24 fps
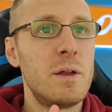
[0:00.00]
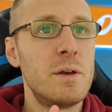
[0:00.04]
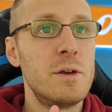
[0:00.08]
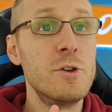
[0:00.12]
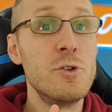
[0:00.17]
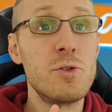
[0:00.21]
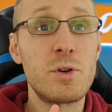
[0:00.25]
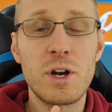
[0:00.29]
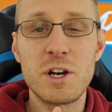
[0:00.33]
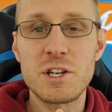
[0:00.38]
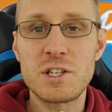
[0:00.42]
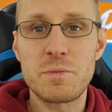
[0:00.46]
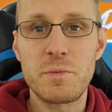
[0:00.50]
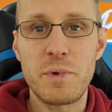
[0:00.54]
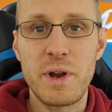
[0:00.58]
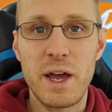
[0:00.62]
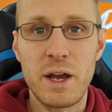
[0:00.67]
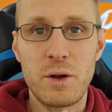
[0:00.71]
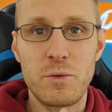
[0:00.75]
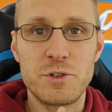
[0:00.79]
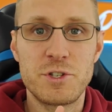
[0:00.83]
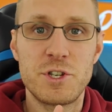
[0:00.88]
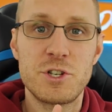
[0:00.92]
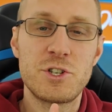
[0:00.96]
new customer
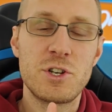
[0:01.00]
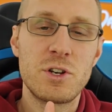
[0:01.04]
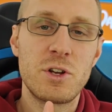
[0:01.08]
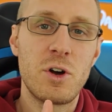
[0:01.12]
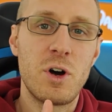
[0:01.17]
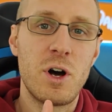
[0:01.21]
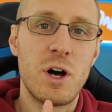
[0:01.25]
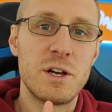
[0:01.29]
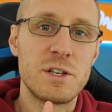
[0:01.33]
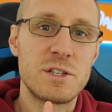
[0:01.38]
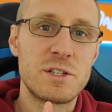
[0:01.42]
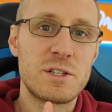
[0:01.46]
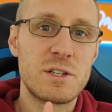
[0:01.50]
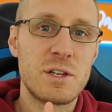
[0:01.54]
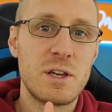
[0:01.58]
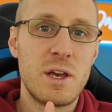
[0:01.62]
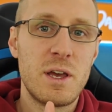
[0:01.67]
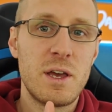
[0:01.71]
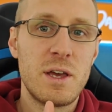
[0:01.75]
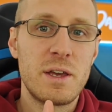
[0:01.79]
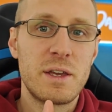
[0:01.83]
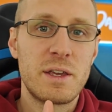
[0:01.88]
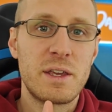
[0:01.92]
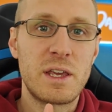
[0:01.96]
acquisition costs
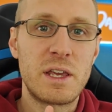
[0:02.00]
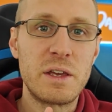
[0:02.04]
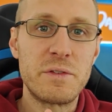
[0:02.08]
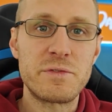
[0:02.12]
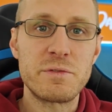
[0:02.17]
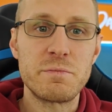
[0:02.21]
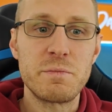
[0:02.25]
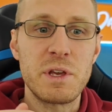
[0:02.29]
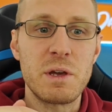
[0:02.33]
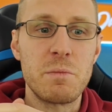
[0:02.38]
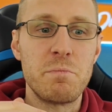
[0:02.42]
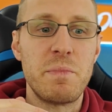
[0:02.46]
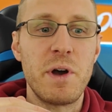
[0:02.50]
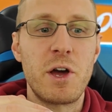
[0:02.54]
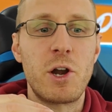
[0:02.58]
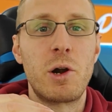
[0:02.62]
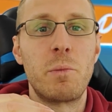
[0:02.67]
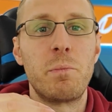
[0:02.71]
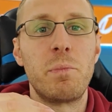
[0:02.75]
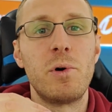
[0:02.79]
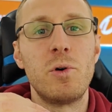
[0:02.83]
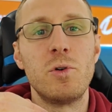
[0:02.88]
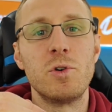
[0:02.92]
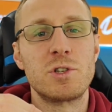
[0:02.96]
gives me a better
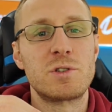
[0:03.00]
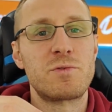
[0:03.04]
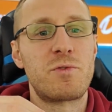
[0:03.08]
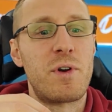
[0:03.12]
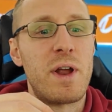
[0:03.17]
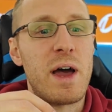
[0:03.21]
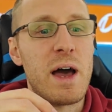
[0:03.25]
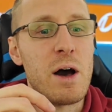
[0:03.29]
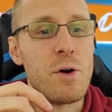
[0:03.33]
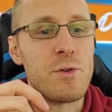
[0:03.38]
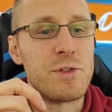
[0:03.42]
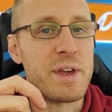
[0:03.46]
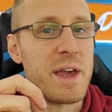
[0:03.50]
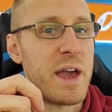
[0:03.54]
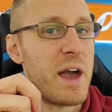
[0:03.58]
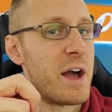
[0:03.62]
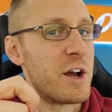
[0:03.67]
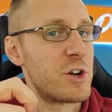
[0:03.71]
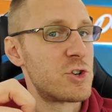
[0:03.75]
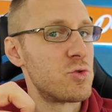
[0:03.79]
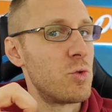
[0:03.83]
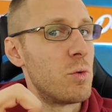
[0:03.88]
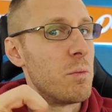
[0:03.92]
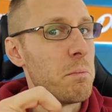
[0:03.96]
pulse for how the
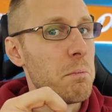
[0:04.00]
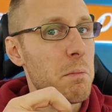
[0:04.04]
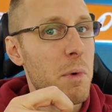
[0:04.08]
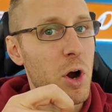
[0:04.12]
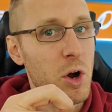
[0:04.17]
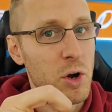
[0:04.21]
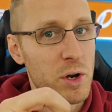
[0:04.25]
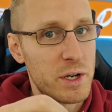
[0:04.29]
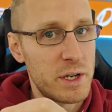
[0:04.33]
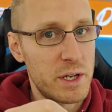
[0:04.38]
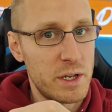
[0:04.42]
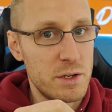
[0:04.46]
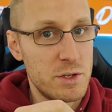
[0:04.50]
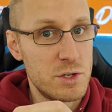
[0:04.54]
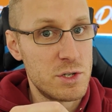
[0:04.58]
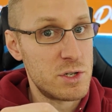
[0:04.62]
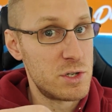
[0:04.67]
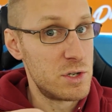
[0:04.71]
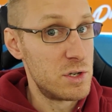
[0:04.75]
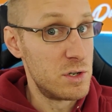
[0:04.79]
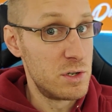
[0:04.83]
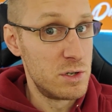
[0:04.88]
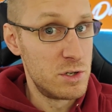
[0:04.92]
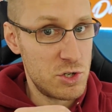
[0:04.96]
actual marketing
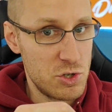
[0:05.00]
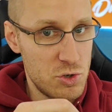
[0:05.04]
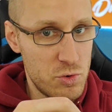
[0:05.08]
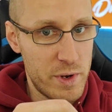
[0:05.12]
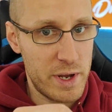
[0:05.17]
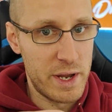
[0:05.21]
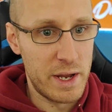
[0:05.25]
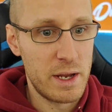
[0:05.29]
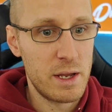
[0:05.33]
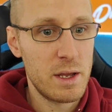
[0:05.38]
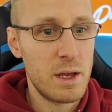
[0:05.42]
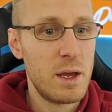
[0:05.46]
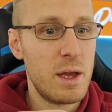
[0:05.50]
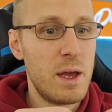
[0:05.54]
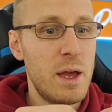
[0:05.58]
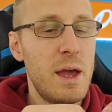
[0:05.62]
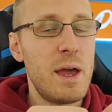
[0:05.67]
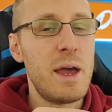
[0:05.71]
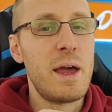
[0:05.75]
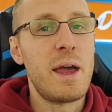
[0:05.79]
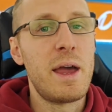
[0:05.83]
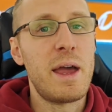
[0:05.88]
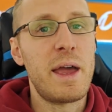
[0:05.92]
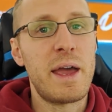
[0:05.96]
is doing
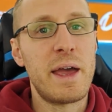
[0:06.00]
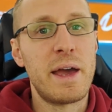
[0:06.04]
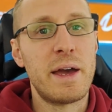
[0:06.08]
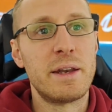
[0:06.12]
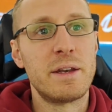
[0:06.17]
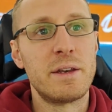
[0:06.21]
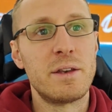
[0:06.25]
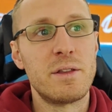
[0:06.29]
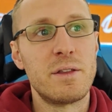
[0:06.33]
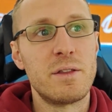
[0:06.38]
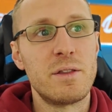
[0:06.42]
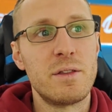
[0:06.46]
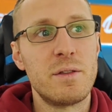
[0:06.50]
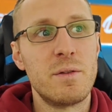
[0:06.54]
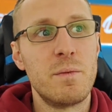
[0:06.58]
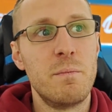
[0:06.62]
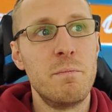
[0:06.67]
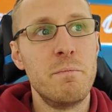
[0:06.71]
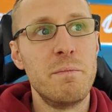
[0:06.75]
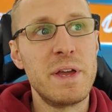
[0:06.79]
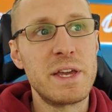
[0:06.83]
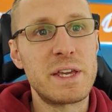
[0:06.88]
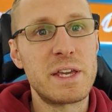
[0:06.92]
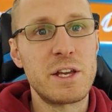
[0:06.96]
and
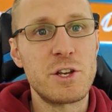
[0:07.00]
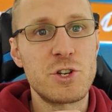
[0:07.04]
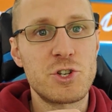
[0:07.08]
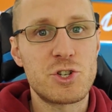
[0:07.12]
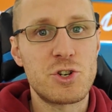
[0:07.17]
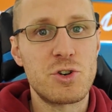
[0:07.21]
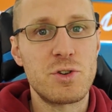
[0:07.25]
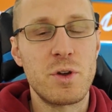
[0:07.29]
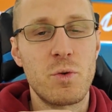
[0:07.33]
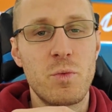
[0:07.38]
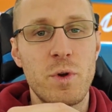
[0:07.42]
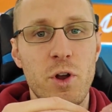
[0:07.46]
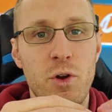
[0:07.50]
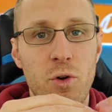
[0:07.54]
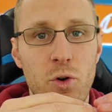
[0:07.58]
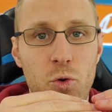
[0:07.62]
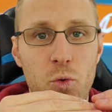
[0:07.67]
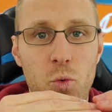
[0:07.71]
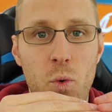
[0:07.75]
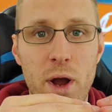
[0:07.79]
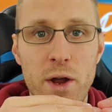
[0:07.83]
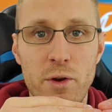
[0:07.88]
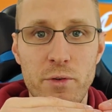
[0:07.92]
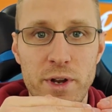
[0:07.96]
making sure that we are
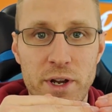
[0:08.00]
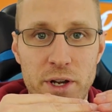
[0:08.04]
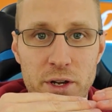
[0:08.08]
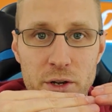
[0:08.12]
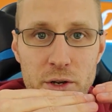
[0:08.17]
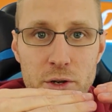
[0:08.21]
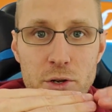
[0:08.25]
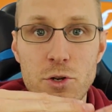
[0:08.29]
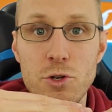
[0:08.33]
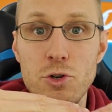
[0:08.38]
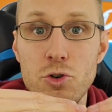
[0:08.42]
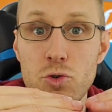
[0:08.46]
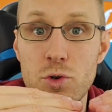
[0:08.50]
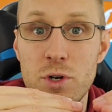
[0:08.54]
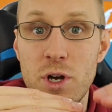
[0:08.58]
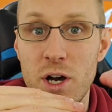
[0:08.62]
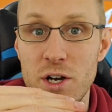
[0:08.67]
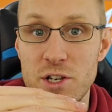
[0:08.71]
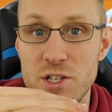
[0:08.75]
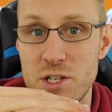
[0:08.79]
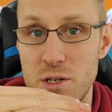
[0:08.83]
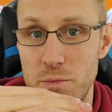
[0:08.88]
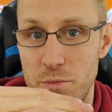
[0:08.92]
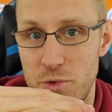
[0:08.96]
acquiring new
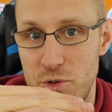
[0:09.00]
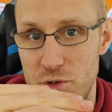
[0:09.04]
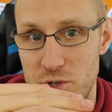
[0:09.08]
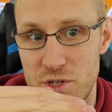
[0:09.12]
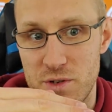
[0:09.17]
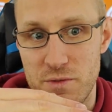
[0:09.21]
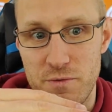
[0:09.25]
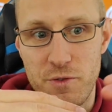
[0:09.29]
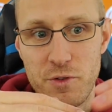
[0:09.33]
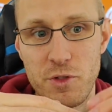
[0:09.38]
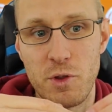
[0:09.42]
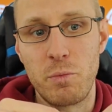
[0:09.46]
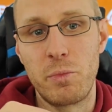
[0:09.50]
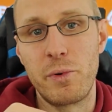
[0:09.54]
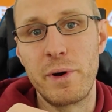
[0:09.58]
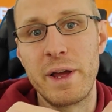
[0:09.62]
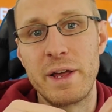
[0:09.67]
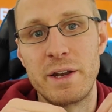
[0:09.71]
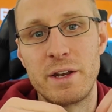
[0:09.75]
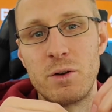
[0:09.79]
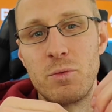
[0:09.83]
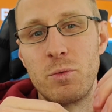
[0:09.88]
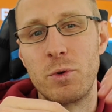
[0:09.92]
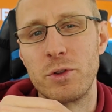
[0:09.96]
customers for the
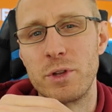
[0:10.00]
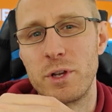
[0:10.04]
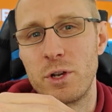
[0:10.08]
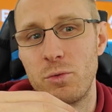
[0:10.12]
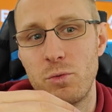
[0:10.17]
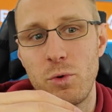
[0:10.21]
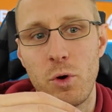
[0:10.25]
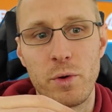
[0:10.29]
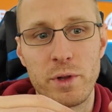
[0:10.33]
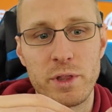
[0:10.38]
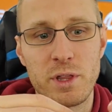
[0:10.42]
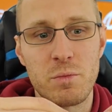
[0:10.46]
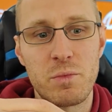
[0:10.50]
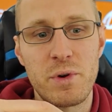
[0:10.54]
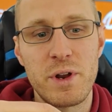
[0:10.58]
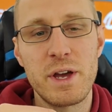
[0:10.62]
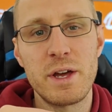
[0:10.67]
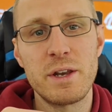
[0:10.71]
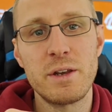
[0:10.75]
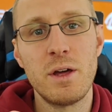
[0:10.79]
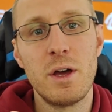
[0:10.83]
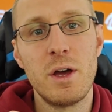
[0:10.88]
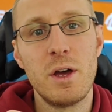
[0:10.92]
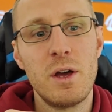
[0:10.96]
brand and really growing the
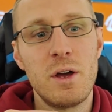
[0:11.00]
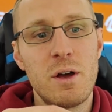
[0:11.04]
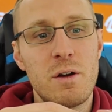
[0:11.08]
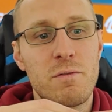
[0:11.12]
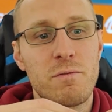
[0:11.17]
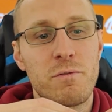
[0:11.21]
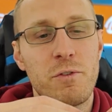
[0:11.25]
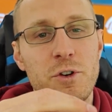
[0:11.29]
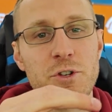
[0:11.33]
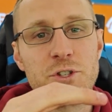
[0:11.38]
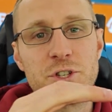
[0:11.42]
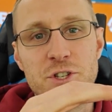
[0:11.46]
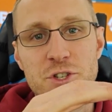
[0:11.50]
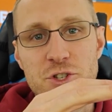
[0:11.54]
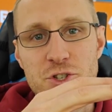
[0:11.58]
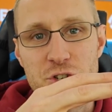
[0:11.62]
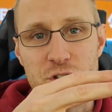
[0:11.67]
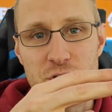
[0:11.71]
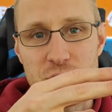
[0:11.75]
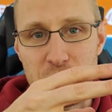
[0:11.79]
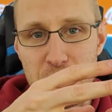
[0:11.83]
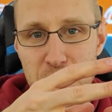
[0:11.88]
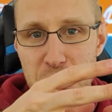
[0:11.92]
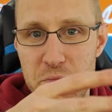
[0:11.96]
brand versus
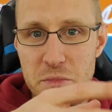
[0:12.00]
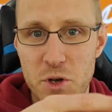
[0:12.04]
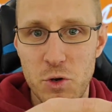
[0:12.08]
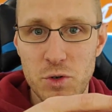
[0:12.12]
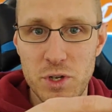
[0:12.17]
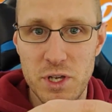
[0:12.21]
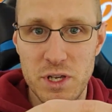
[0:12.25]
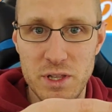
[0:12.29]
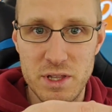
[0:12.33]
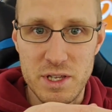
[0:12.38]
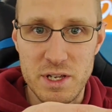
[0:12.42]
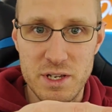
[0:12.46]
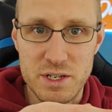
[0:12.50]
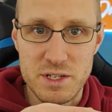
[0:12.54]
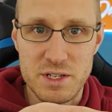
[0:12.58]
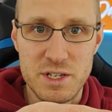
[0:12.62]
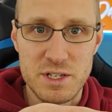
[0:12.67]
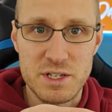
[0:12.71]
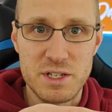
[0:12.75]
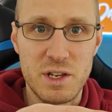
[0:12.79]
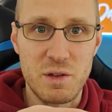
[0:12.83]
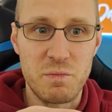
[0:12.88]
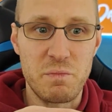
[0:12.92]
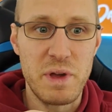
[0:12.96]
just milking the
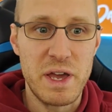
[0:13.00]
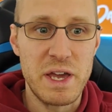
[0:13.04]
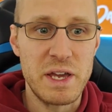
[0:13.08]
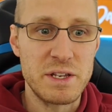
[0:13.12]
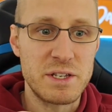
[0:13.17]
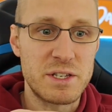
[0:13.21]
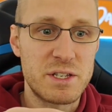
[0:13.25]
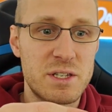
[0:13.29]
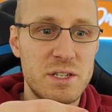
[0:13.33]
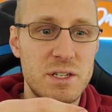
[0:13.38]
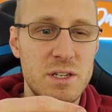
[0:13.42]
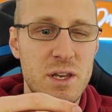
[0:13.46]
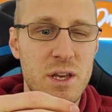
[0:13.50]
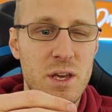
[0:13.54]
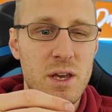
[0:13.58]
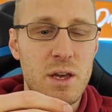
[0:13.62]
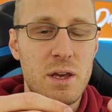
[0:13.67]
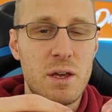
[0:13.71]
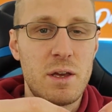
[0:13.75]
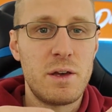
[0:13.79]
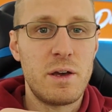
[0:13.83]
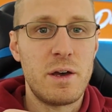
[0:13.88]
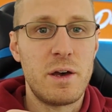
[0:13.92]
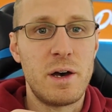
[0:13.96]
existing base
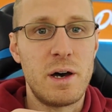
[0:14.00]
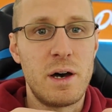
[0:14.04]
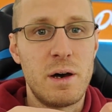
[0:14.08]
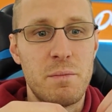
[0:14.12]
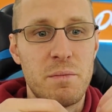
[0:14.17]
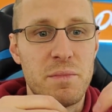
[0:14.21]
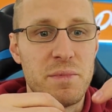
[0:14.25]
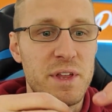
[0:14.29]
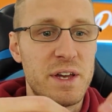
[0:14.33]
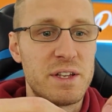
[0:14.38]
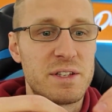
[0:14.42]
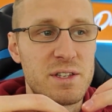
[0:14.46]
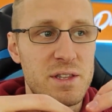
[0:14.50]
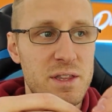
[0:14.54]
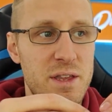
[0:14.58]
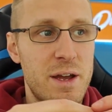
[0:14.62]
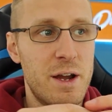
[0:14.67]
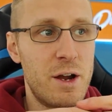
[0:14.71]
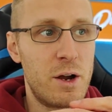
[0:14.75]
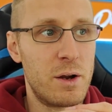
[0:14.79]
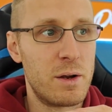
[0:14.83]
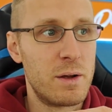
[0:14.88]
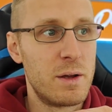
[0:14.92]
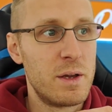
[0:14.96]
that's
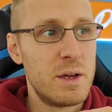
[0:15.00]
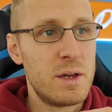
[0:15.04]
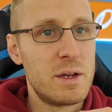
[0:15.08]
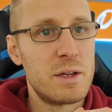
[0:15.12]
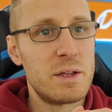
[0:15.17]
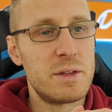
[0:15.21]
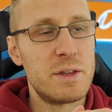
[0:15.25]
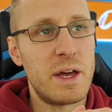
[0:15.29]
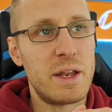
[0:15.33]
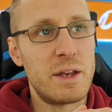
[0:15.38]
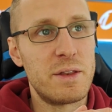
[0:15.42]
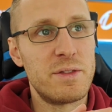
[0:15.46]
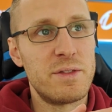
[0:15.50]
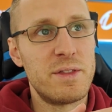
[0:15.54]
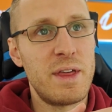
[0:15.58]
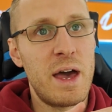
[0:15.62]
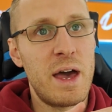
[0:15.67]
there. That's